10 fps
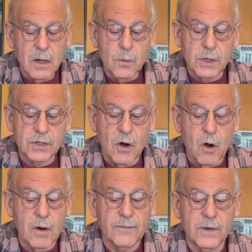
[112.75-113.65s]
which
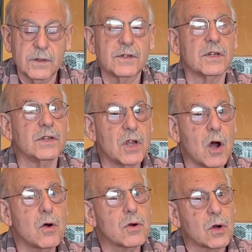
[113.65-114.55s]
offers
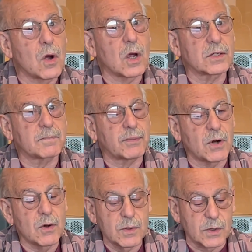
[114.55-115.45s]
no cost
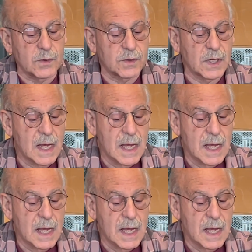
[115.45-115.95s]
produce